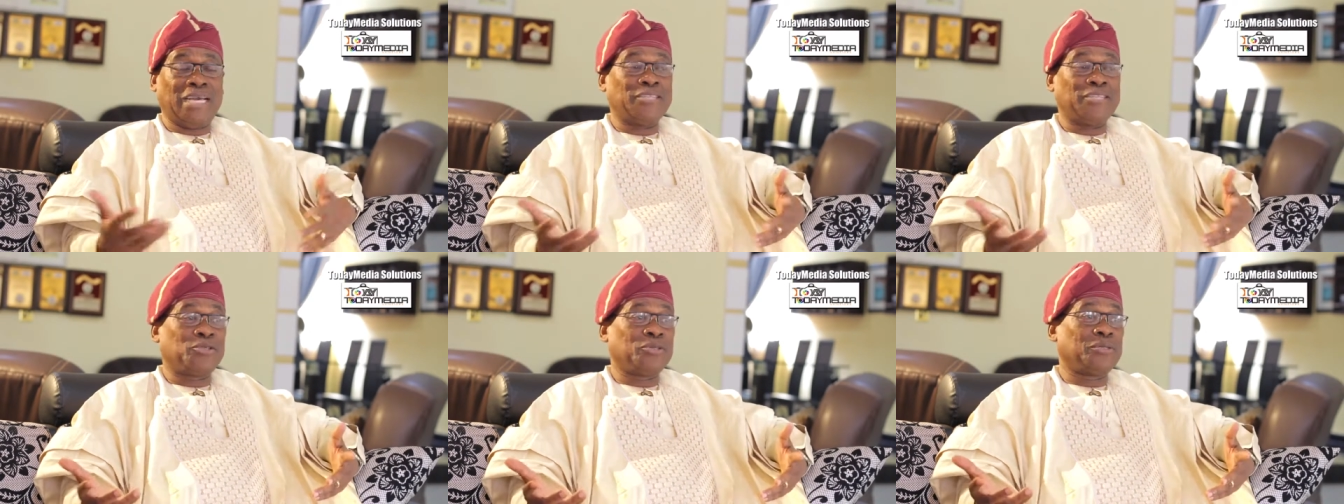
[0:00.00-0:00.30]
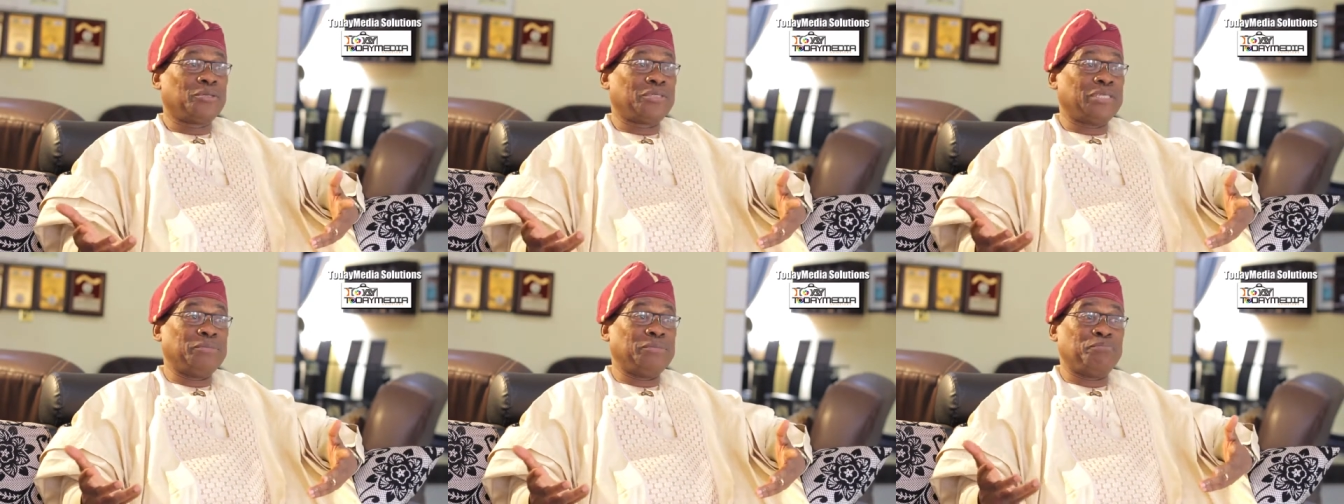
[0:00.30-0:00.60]
I
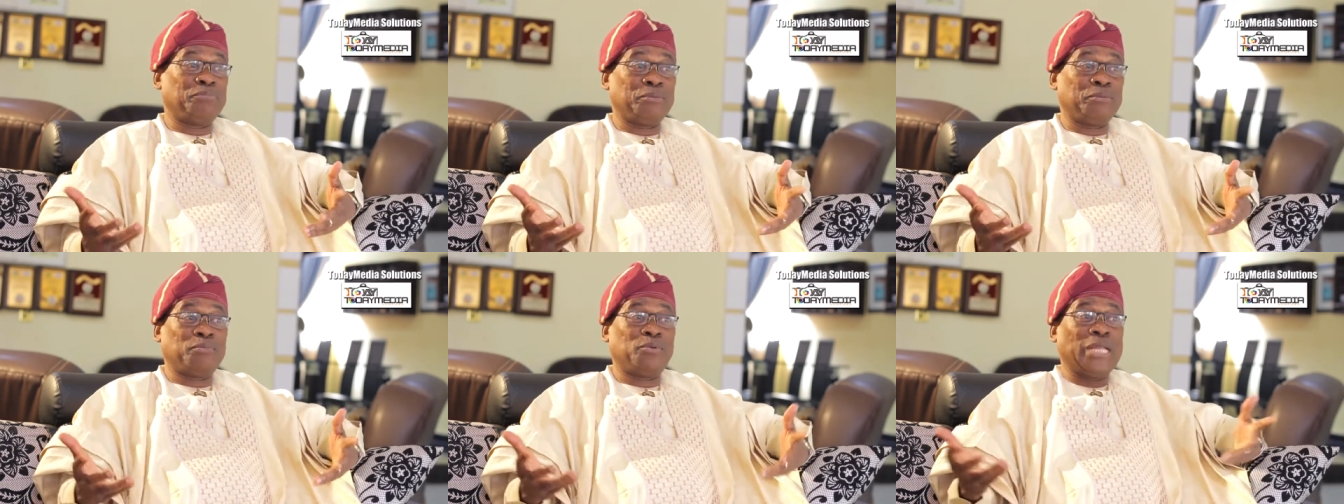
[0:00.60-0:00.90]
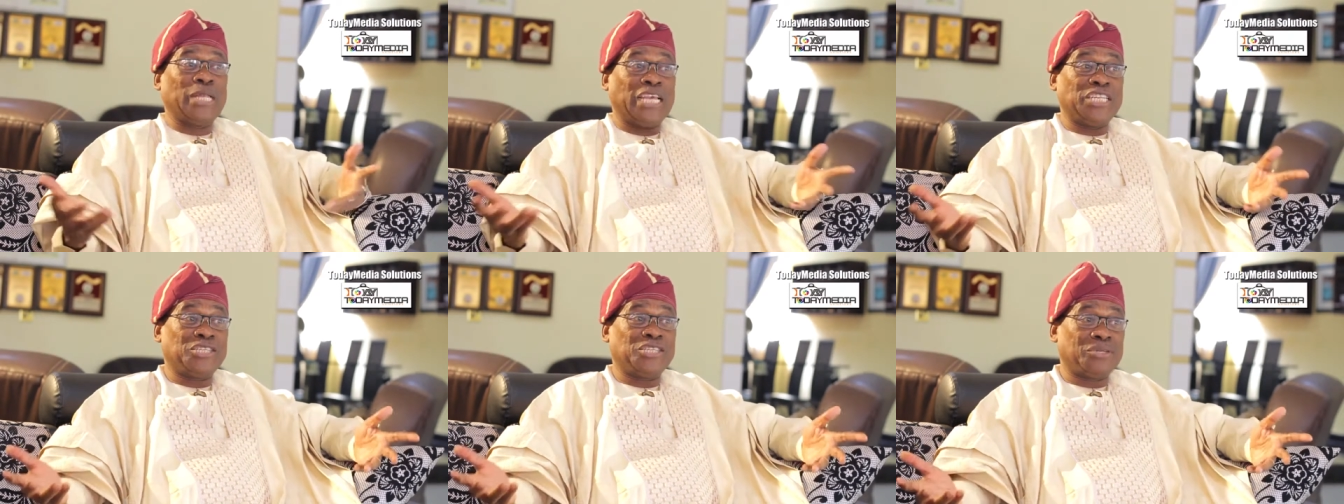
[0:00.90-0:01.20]
told the
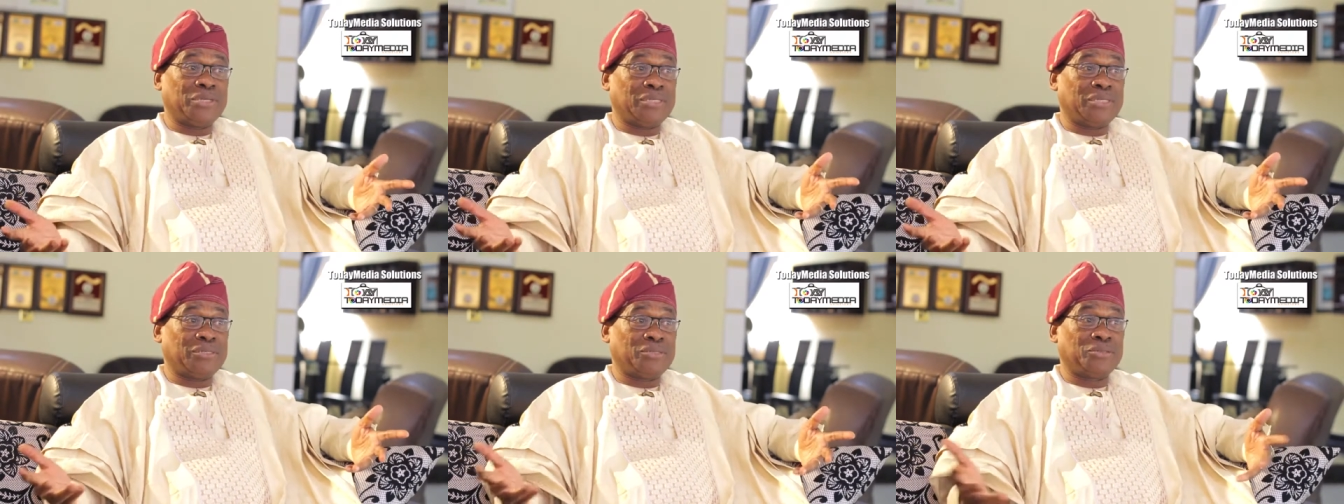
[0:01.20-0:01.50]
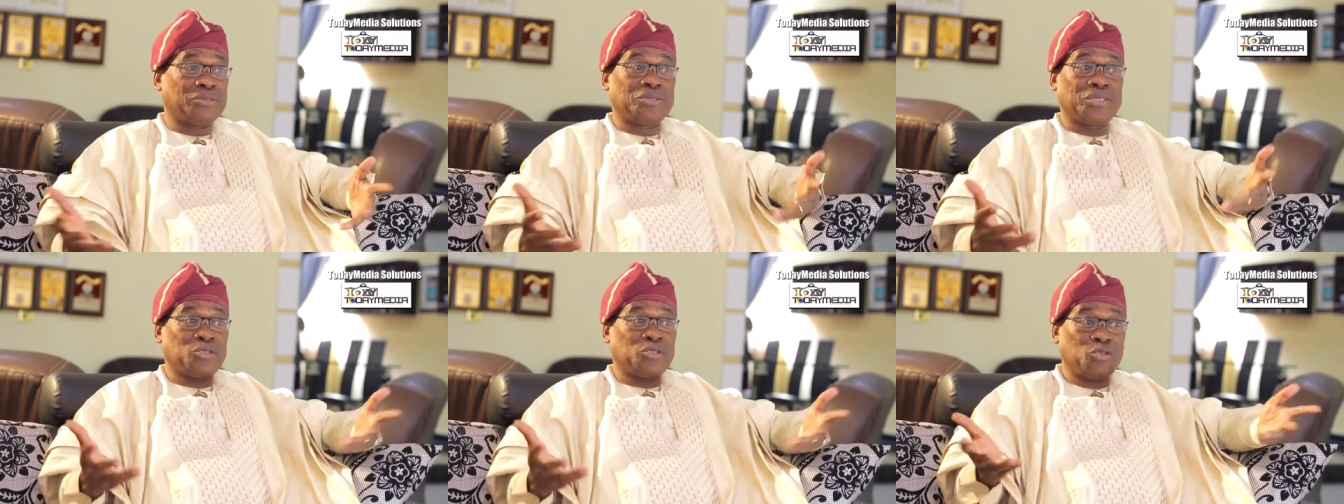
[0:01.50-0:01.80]
people I trained,
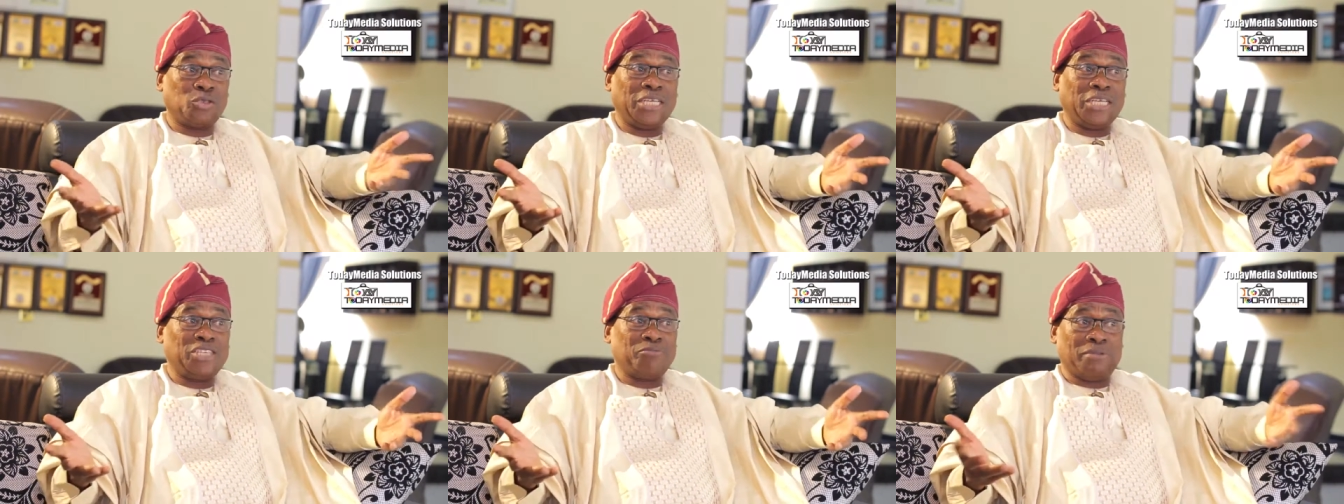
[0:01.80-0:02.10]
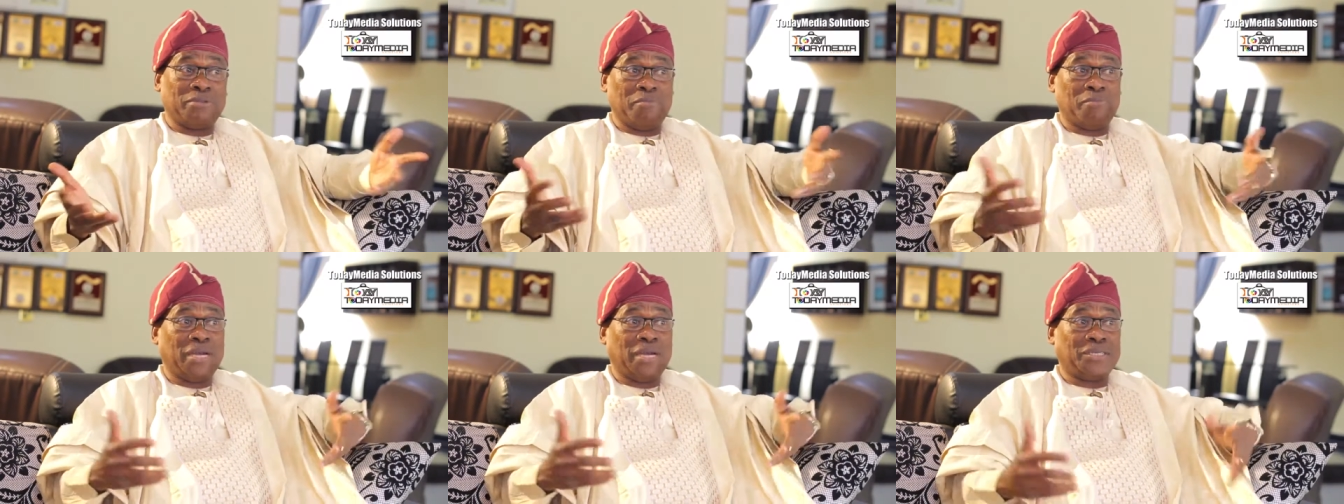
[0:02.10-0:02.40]
to say, today is
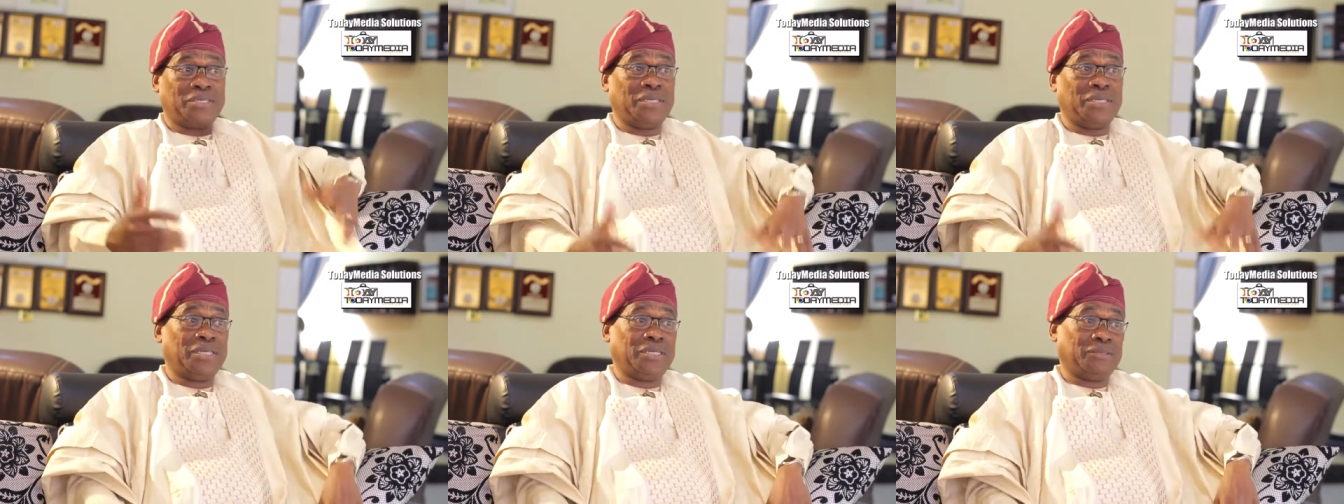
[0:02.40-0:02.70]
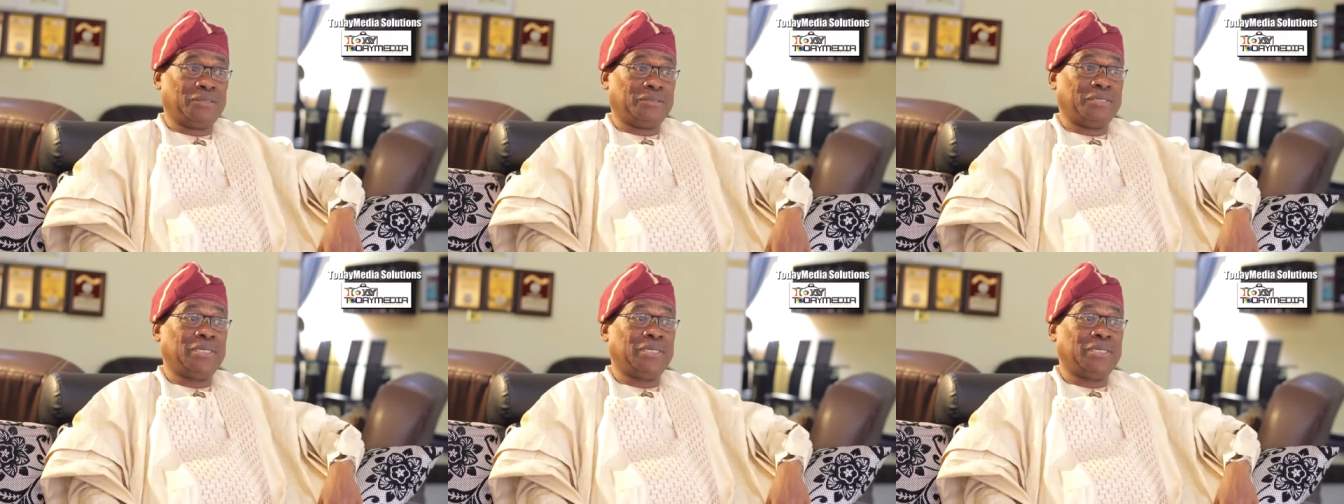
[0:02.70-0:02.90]
my birthday.